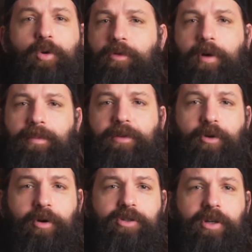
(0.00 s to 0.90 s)
around my
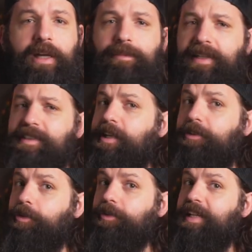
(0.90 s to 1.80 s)
furniture and my
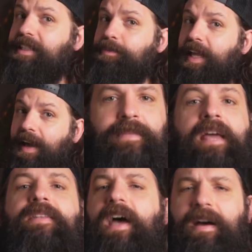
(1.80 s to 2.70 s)
stereo tells me how?
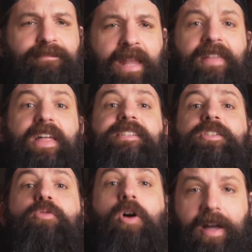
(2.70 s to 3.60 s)
Nah, that's
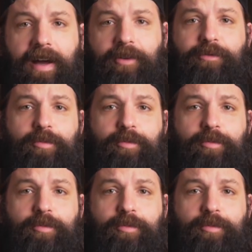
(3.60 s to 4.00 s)
the wrong kind of room